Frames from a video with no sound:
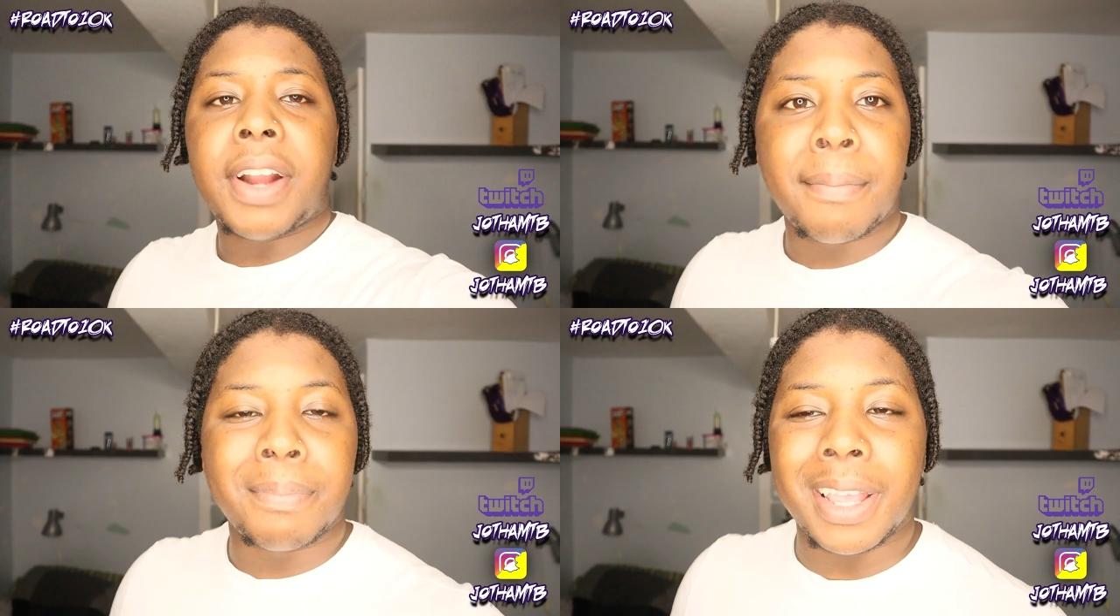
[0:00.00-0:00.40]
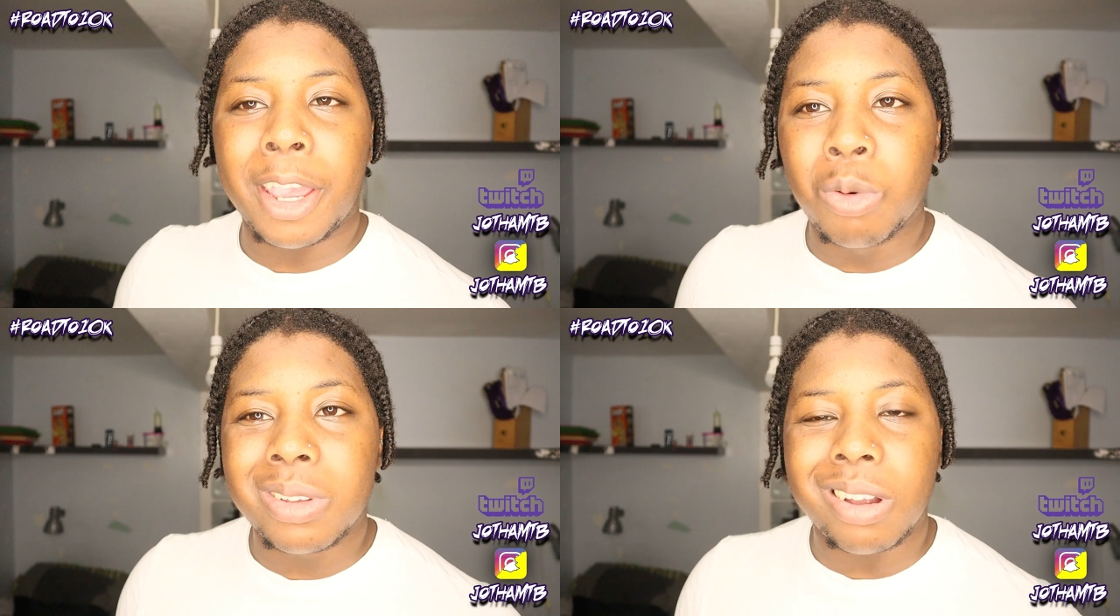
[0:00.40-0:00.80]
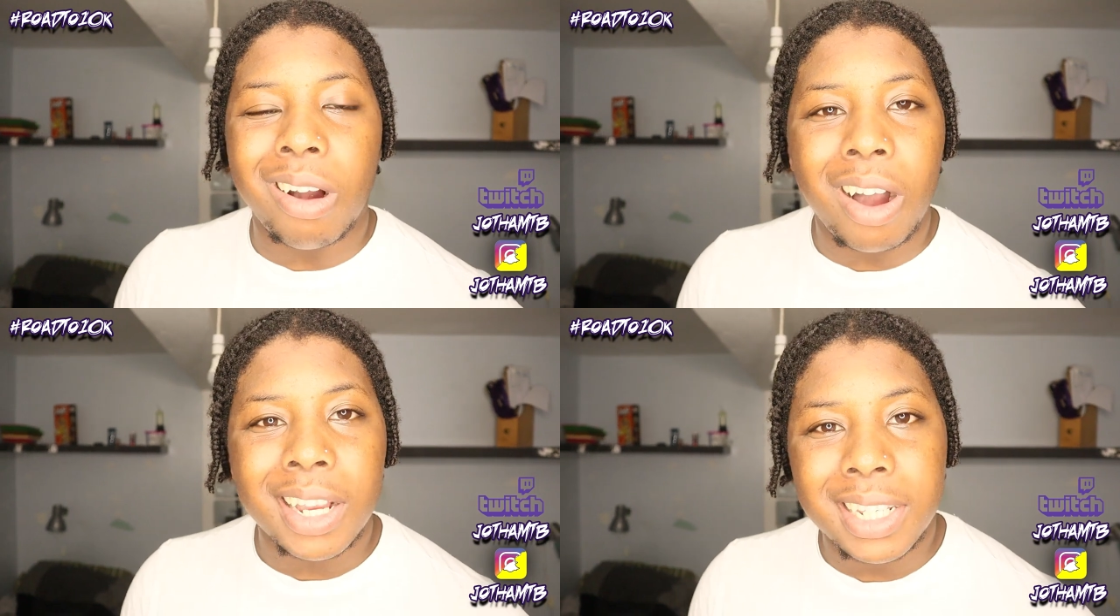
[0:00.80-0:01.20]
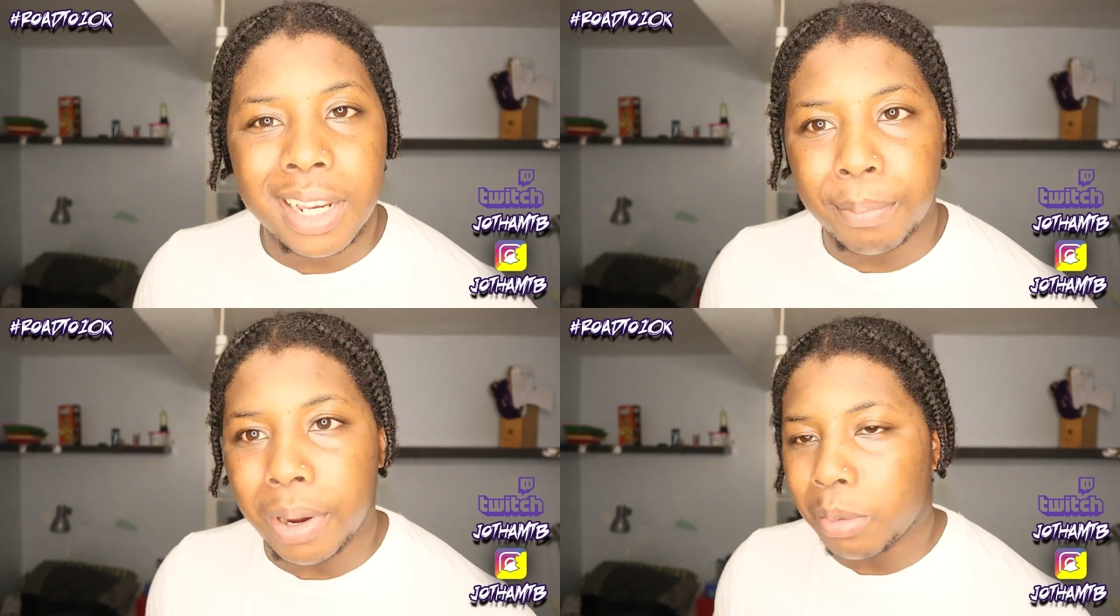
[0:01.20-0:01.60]
Fam, it was hard, in
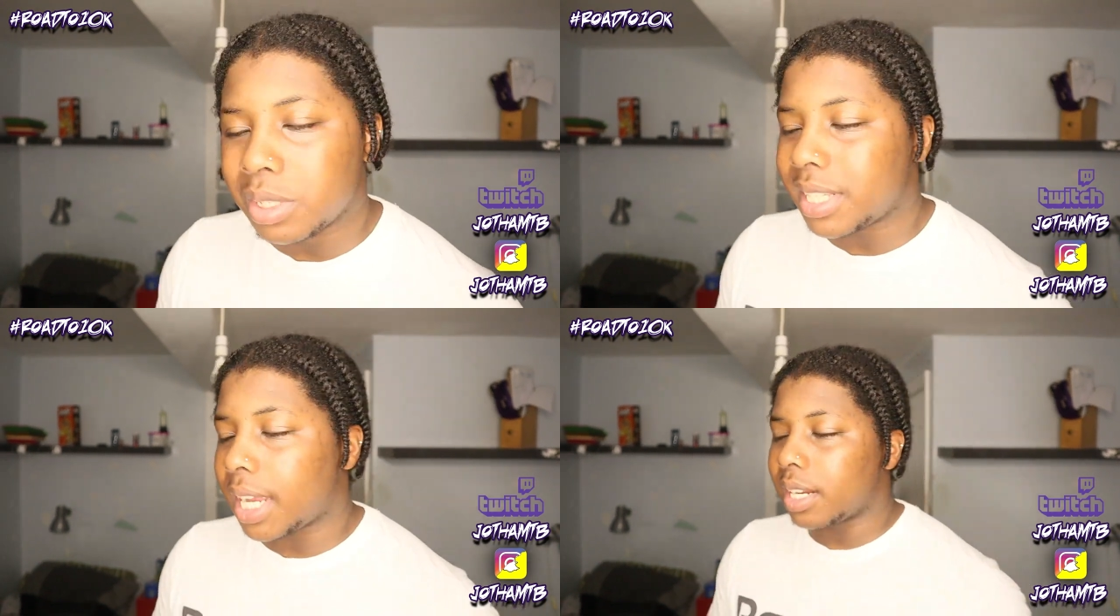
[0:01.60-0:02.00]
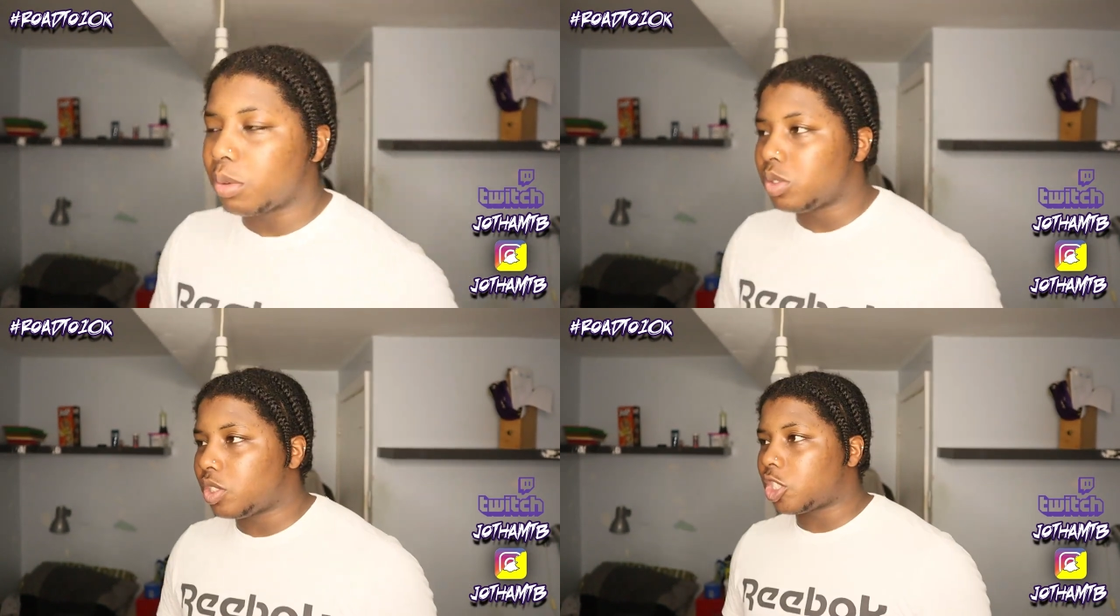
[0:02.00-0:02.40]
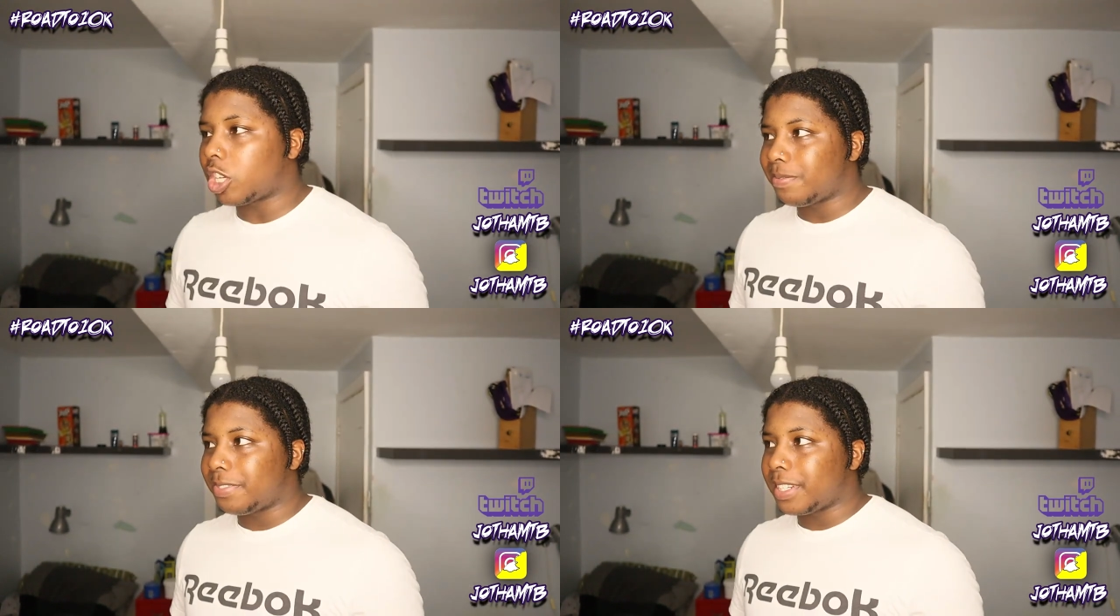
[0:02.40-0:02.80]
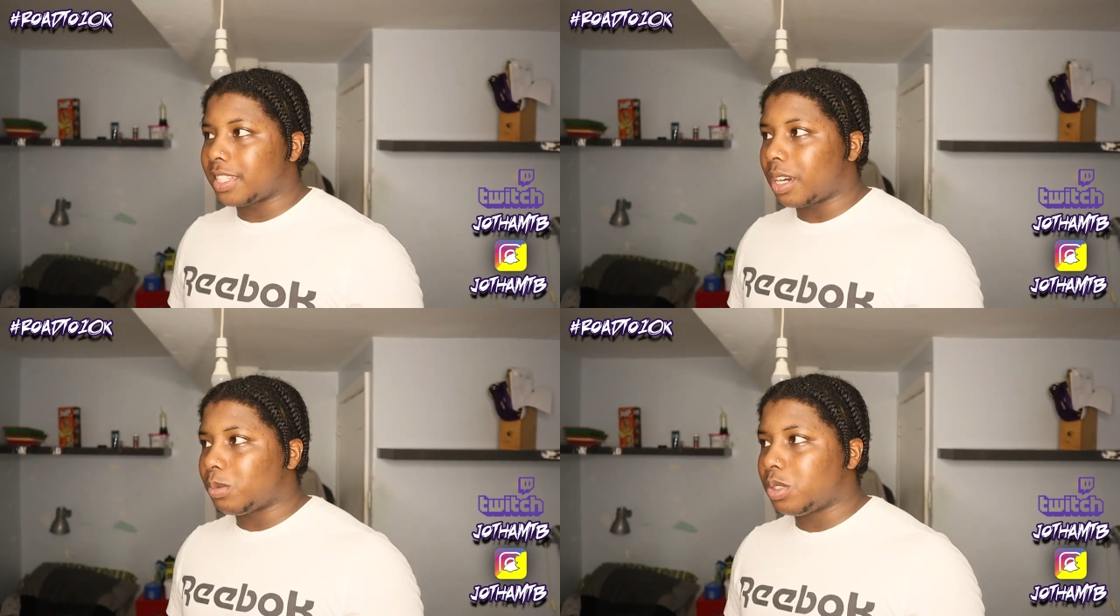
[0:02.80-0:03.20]
it, But it was like there was
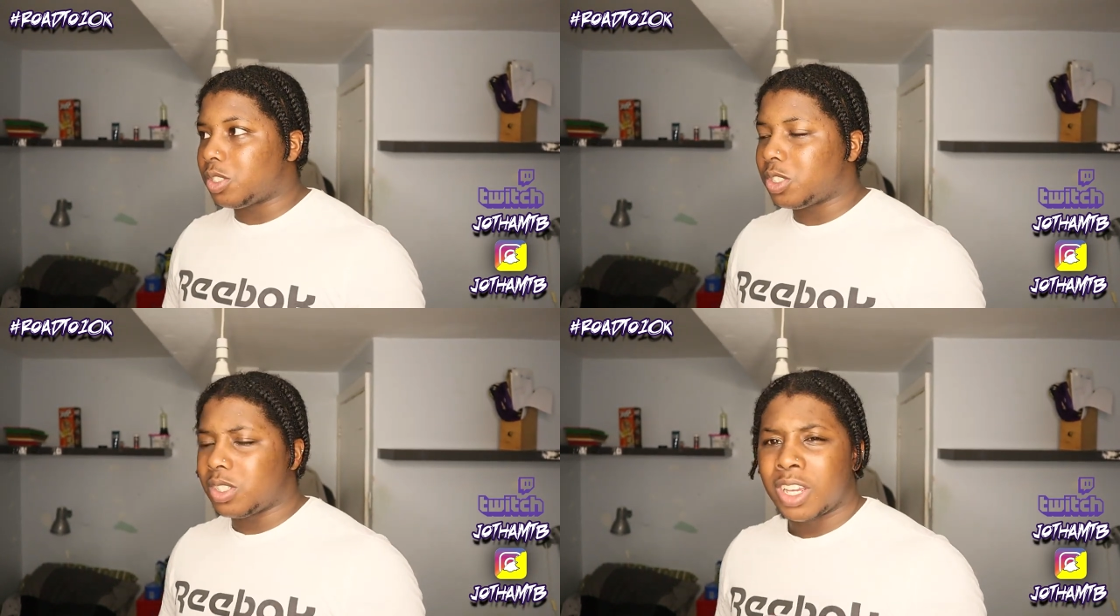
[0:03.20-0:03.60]
something that was